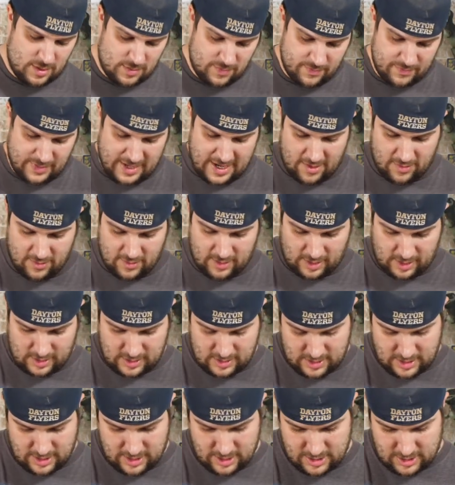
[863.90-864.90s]

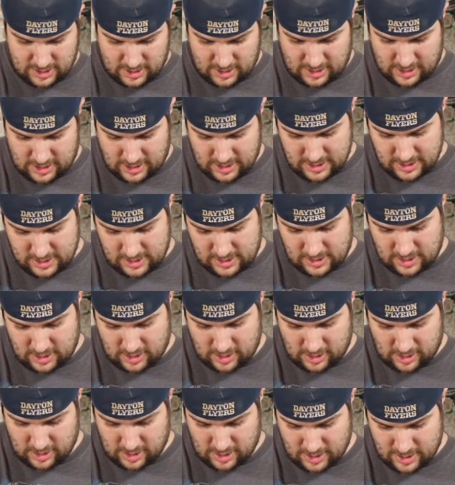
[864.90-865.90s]
bounties. Here's a hunt
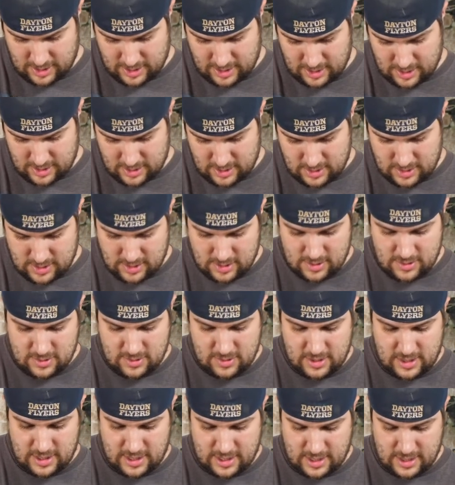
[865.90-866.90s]
card.
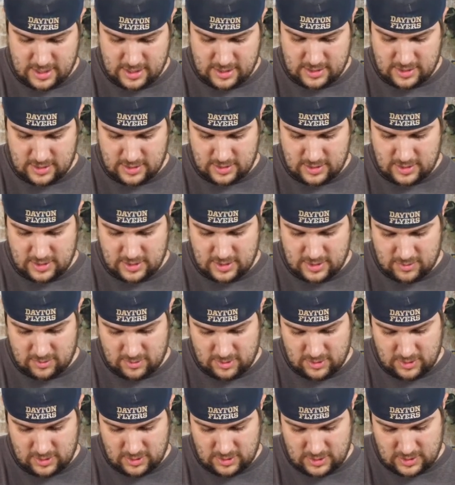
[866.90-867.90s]
Okay, so this
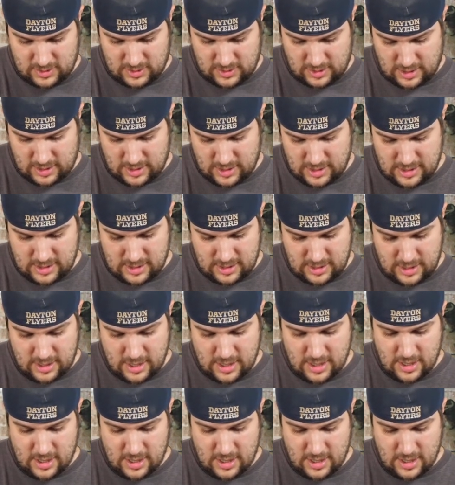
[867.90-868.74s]
one looks like,